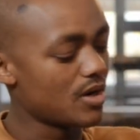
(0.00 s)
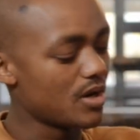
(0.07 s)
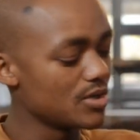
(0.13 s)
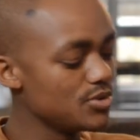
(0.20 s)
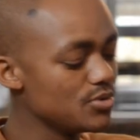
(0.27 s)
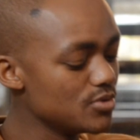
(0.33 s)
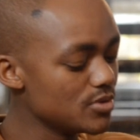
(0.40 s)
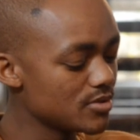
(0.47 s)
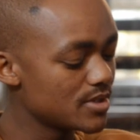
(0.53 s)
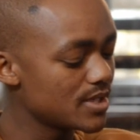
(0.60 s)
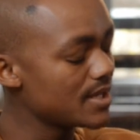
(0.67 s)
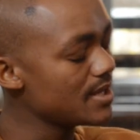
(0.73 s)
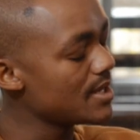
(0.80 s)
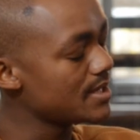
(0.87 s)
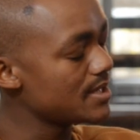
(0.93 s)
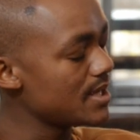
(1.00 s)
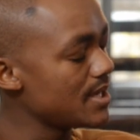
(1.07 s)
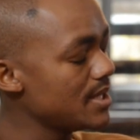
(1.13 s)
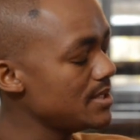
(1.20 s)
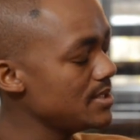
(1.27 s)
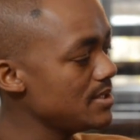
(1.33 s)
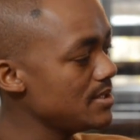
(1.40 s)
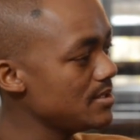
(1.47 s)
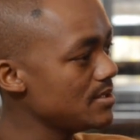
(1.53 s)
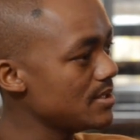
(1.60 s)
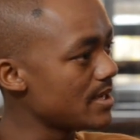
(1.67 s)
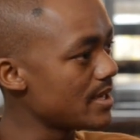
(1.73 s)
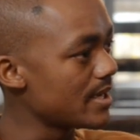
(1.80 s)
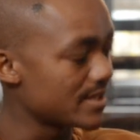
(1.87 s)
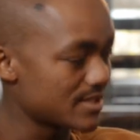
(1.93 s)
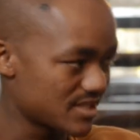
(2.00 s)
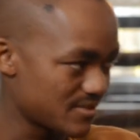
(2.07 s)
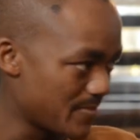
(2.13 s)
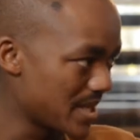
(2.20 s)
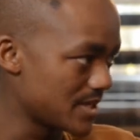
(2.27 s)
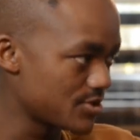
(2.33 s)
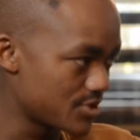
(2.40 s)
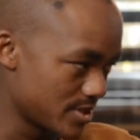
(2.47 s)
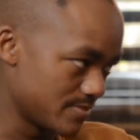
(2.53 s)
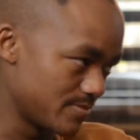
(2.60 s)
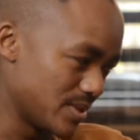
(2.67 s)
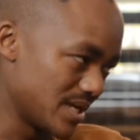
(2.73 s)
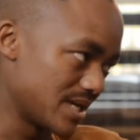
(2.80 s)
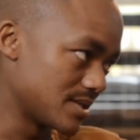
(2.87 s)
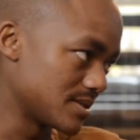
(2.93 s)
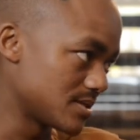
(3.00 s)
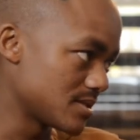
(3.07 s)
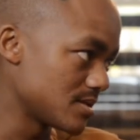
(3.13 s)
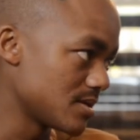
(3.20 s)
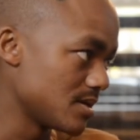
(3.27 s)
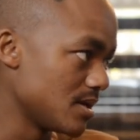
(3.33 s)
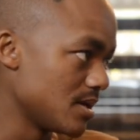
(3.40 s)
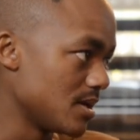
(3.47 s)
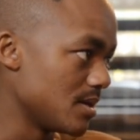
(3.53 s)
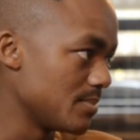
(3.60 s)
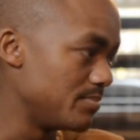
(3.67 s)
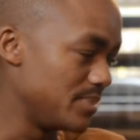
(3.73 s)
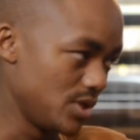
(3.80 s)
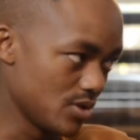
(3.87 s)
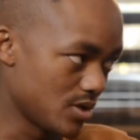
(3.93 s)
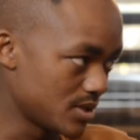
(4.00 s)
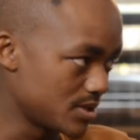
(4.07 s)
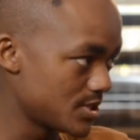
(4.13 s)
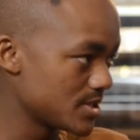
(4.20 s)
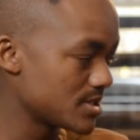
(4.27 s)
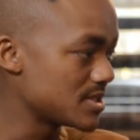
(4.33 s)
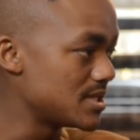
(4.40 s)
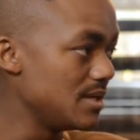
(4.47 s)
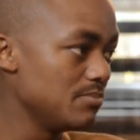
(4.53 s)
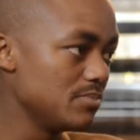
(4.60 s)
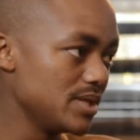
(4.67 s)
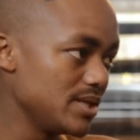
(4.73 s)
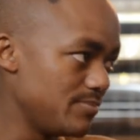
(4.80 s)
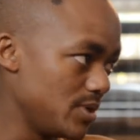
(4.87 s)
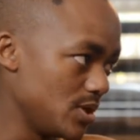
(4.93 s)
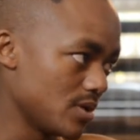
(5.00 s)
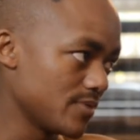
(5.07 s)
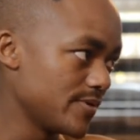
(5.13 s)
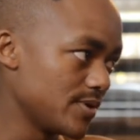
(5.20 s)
are you looking at any expansion plans beyond just Kimberley, beyond